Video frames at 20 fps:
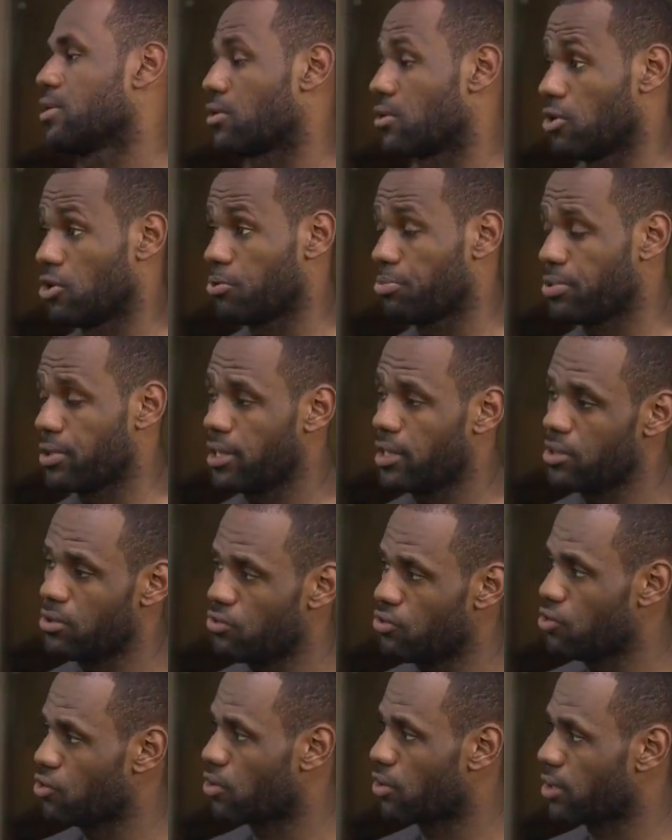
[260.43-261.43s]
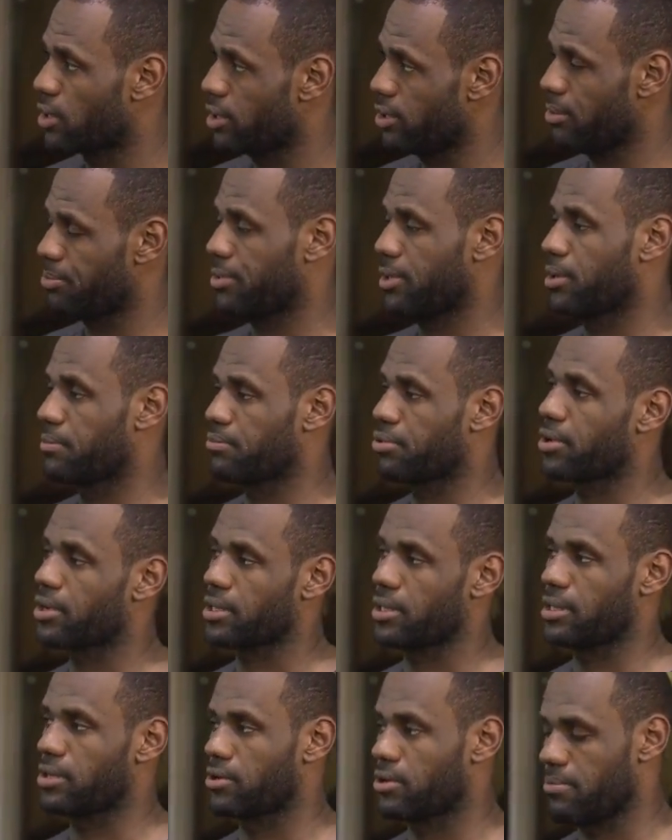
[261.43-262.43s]
Or you're playing New York and you're playing
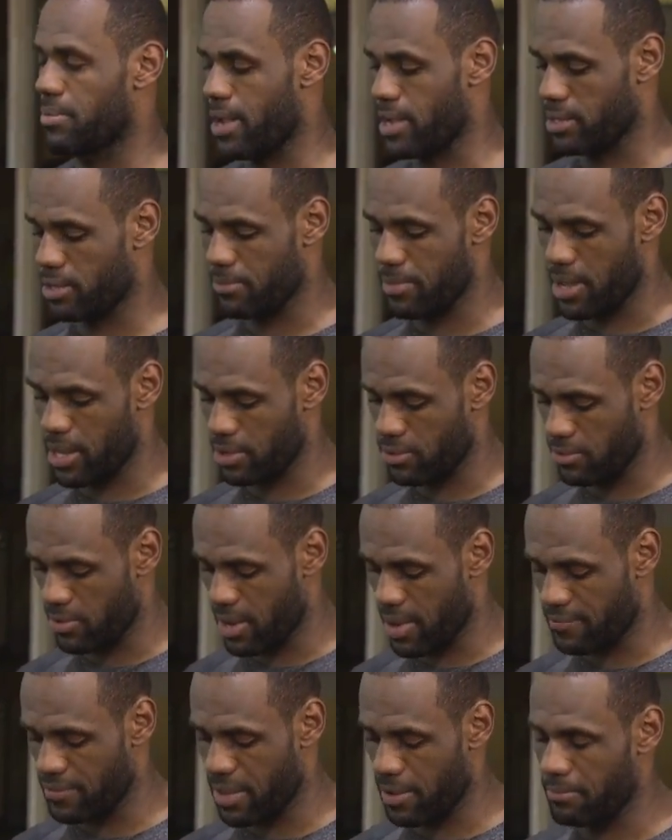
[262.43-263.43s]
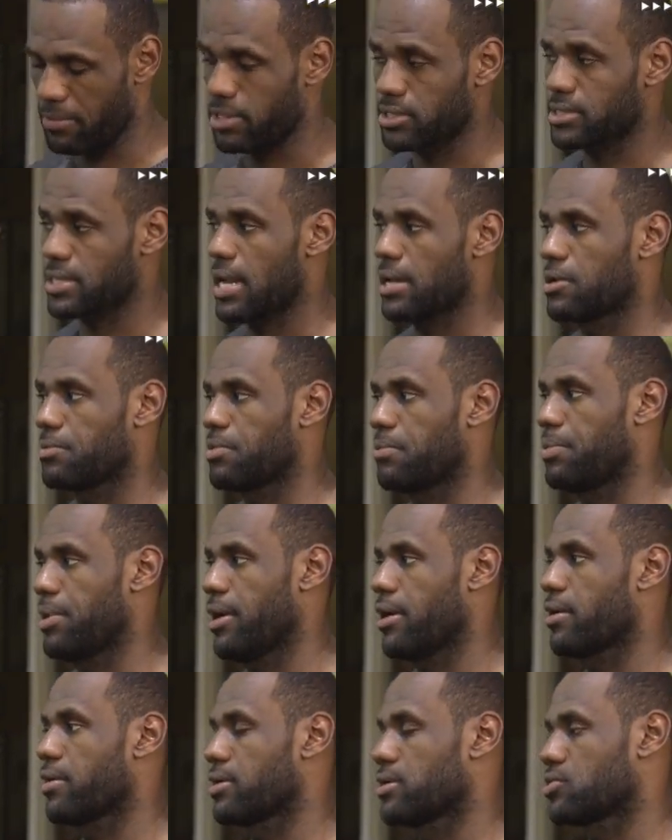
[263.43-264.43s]
Brooklyn on the back-to-back, you don't have that much time to
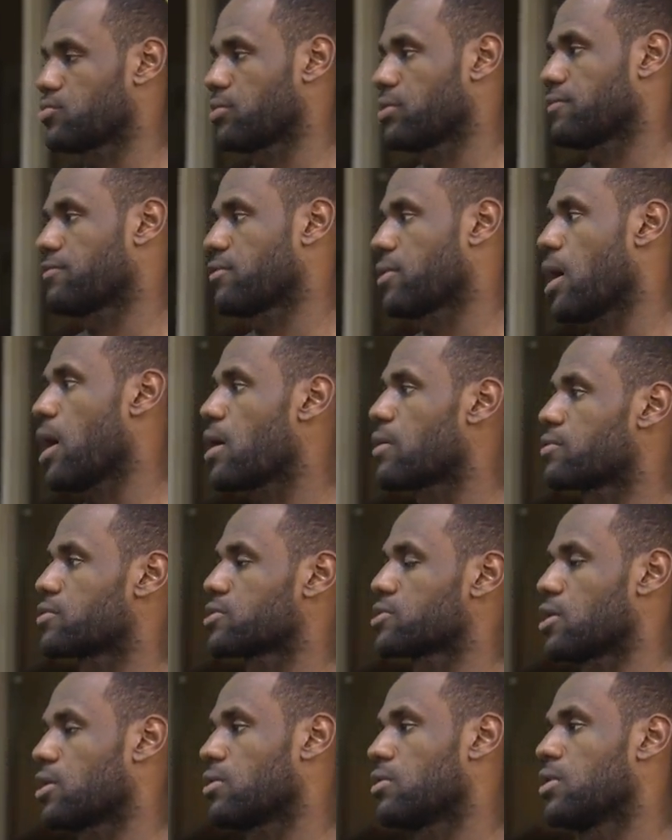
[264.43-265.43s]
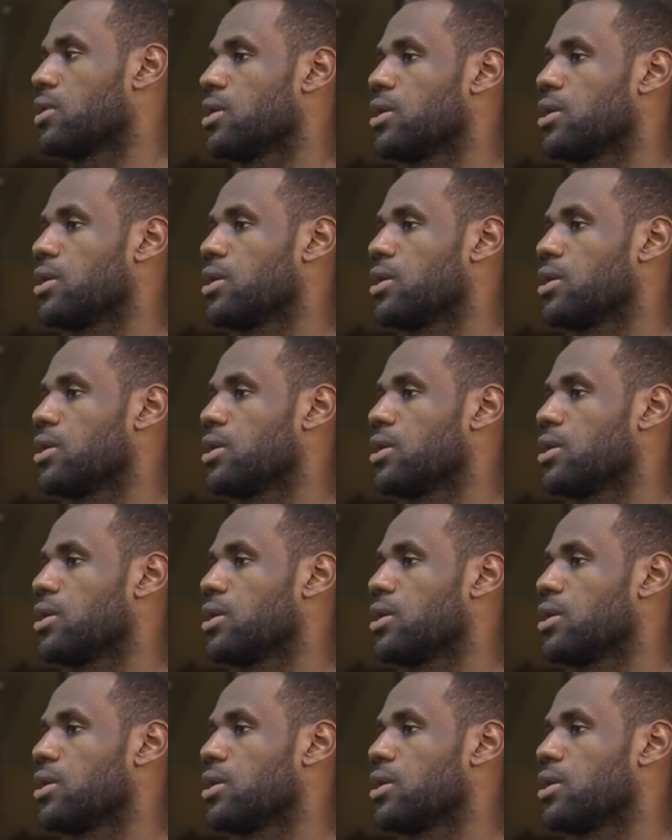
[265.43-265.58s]
prepare in 24 hours. So,